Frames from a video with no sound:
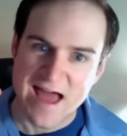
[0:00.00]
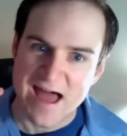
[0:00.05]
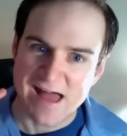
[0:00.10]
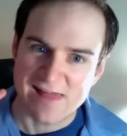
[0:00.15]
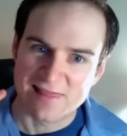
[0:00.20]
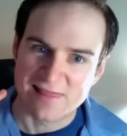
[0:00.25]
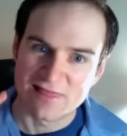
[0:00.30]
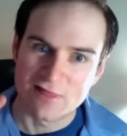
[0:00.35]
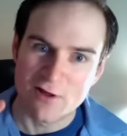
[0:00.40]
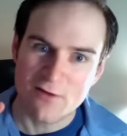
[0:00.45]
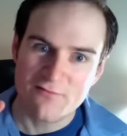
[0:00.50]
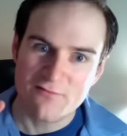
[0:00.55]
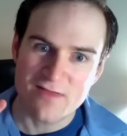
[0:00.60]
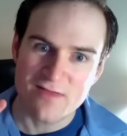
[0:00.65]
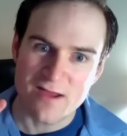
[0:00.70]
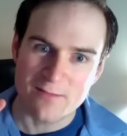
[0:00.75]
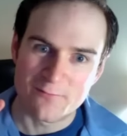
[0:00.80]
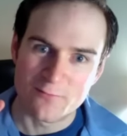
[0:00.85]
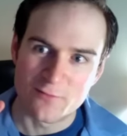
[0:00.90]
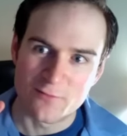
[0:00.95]
I love
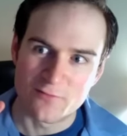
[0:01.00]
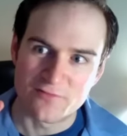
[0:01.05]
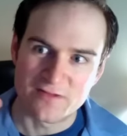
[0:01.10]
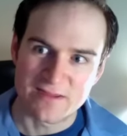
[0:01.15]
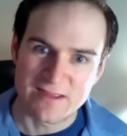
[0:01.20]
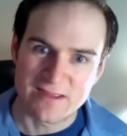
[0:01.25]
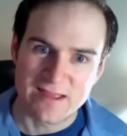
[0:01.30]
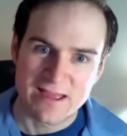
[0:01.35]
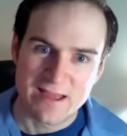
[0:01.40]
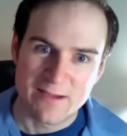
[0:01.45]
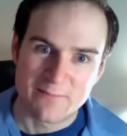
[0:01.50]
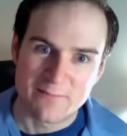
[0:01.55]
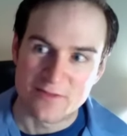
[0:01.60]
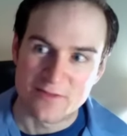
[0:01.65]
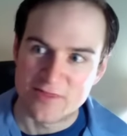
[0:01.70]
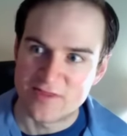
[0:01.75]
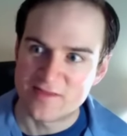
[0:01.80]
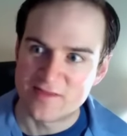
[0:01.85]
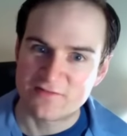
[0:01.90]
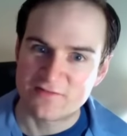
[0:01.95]
that movie,
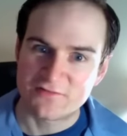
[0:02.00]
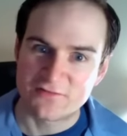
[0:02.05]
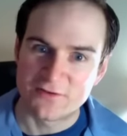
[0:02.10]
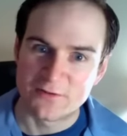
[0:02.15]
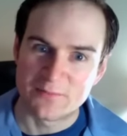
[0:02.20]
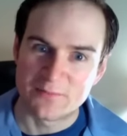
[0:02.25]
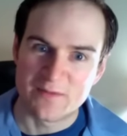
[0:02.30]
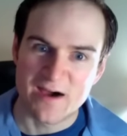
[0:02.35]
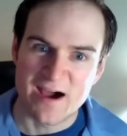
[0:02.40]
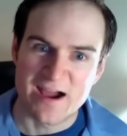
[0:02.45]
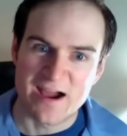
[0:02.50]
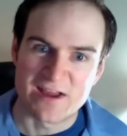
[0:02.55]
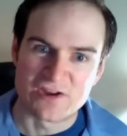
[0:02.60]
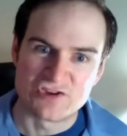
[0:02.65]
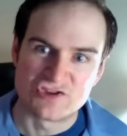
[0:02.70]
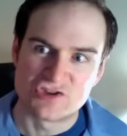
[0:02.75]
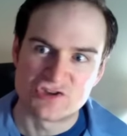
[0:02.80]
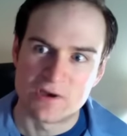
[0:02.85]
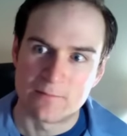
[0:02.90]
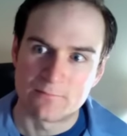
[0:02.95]
but this film, I
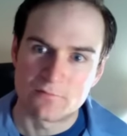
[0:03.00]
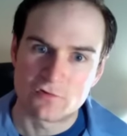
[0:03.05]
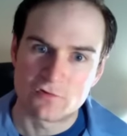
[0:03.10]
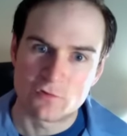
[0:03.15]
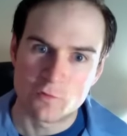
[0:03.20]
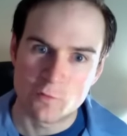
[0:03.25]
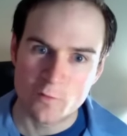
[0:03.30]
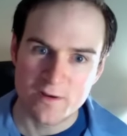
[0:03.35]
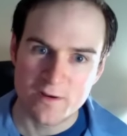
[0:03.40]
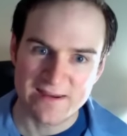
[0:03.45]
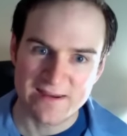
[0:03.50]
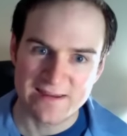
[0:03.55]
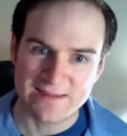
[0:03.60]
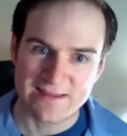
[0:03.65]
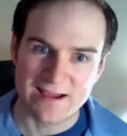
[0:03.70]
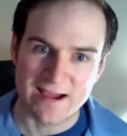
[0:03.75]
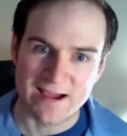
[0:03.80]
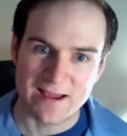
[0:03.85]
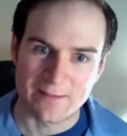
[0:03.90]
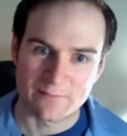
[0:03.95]
jumped 20
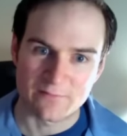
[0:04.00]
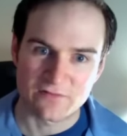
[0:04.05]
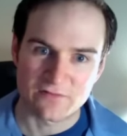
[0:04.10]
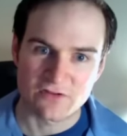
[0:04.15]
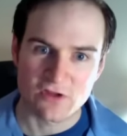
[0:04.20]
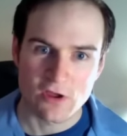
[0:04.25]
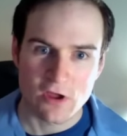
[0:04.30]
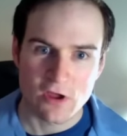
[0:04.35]
times.